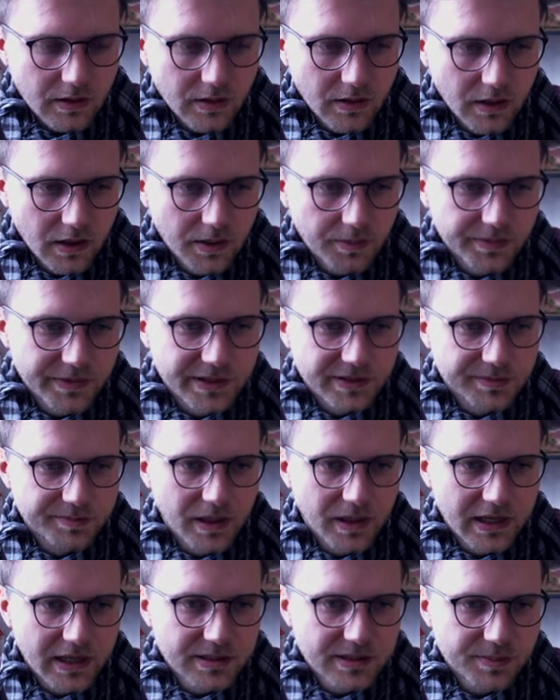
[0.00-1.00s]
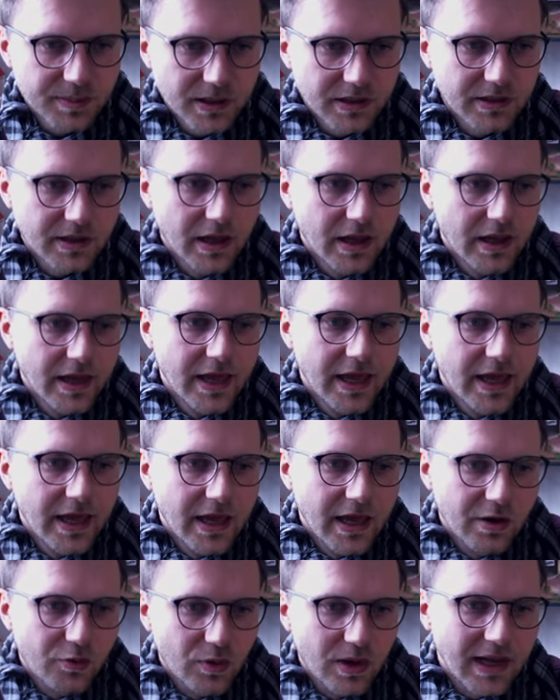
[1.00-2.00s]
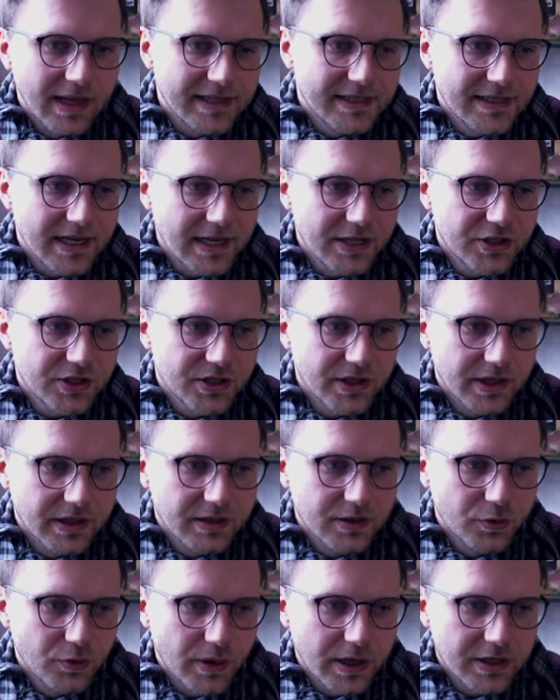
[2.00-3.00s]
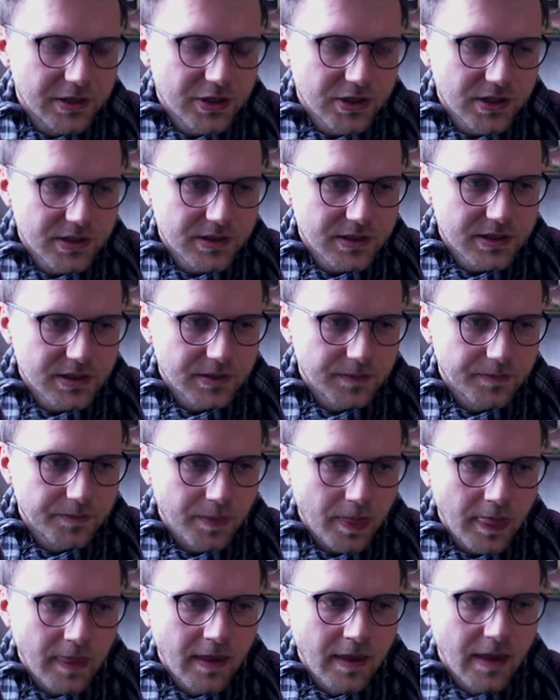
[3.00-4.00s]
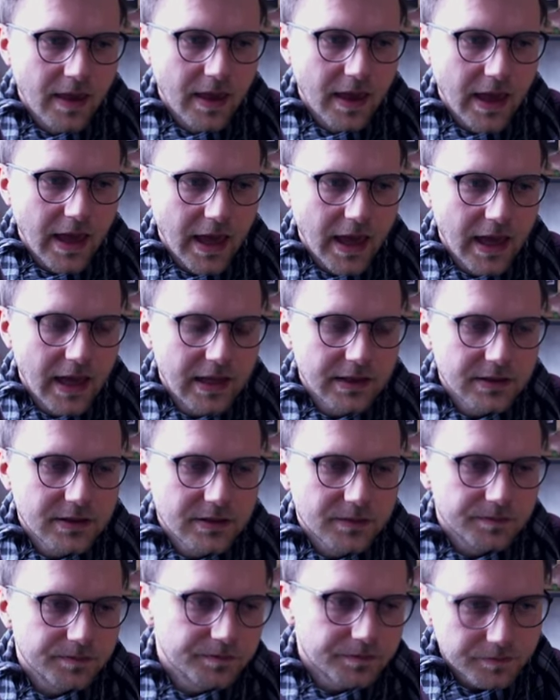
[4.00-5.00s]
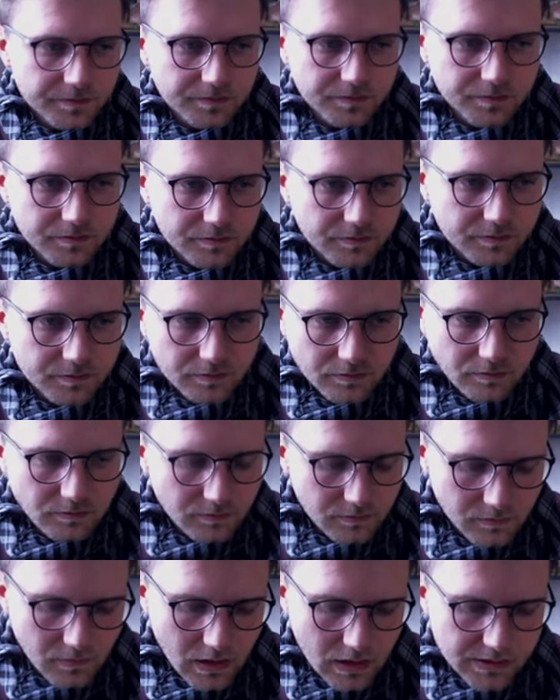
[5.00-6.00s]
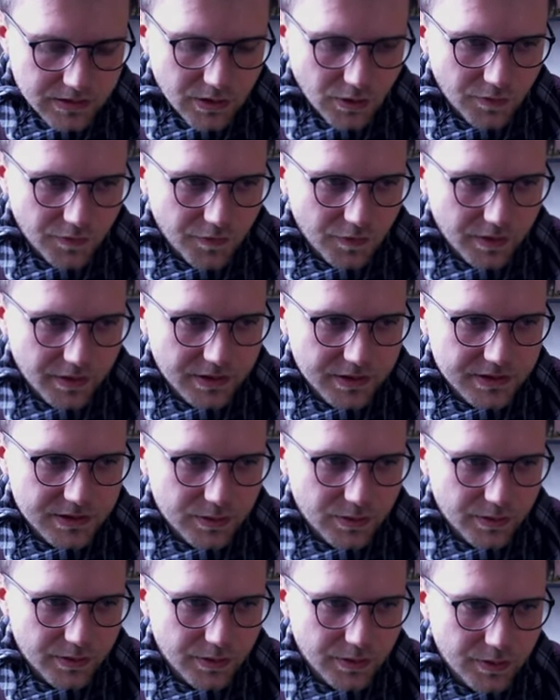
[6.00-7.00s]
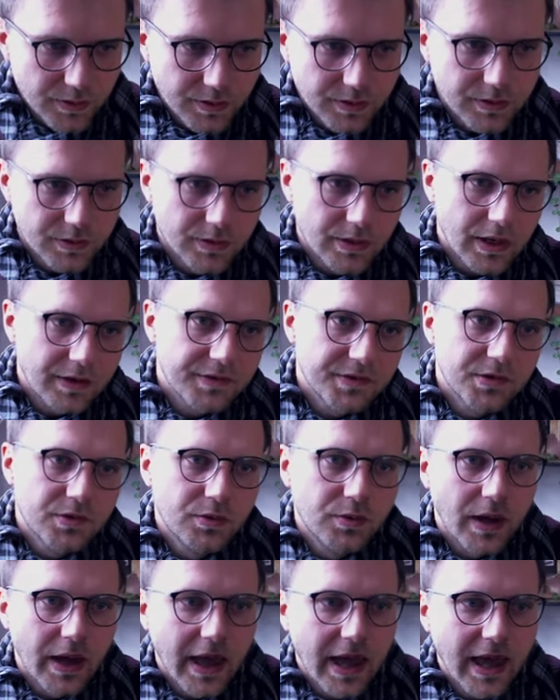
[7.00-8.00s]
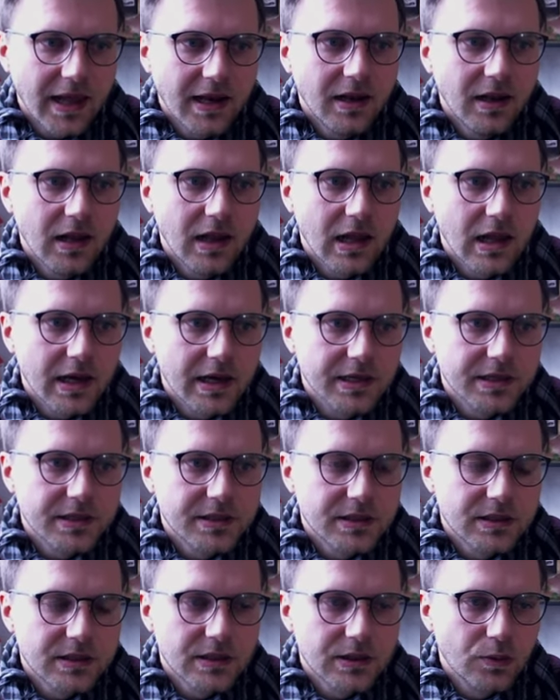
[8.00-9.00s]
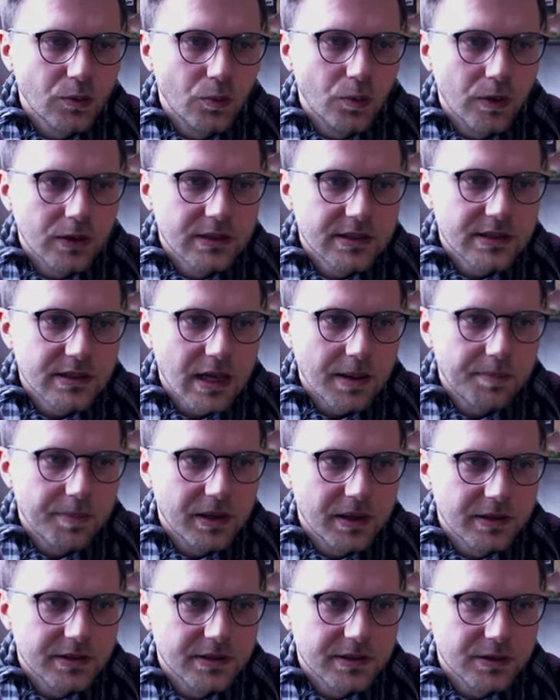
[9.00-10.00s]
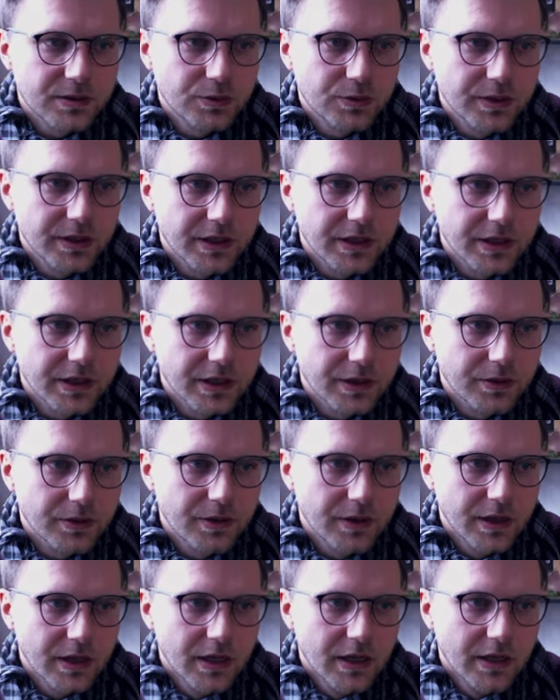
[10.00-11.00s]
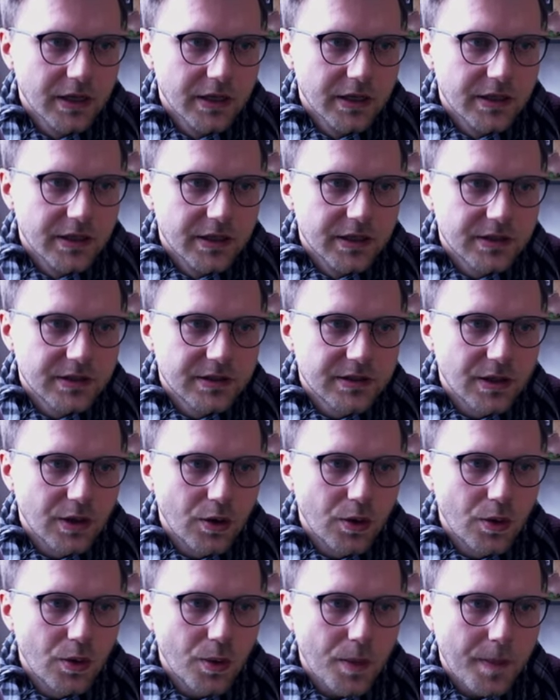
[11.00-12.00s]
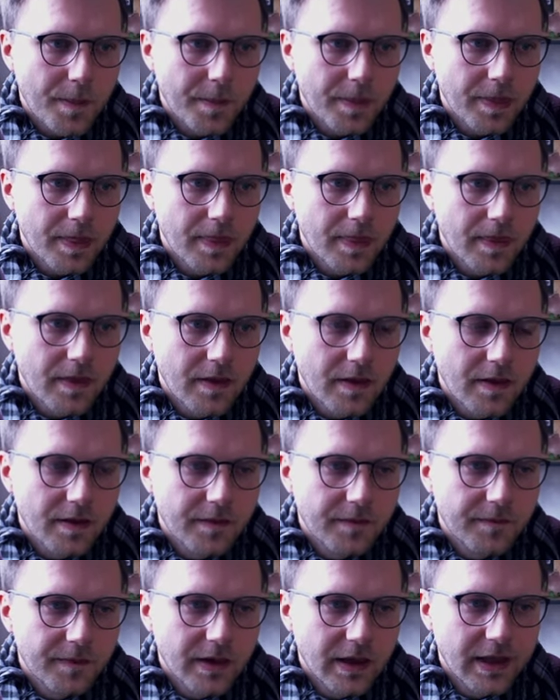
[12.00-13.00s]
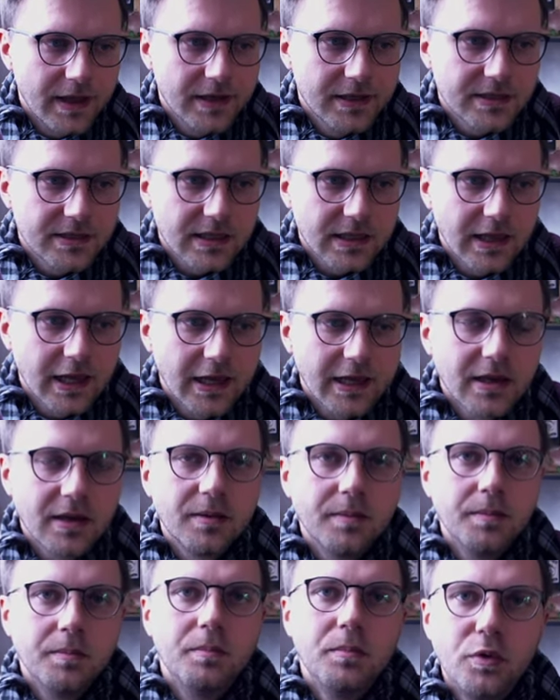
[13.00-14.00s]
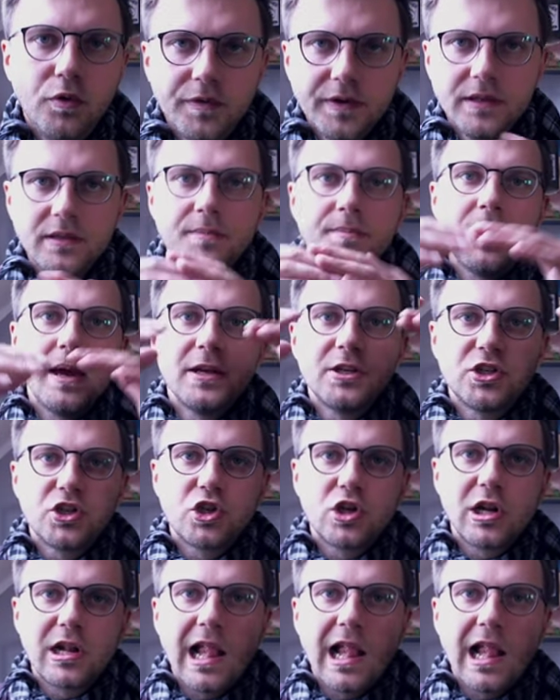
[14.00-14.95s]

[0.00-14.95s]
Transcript: um, displacement relaxation iterations and so for this, you, you, you have to analyze what Snappy is doing here. So it is like moving the mesh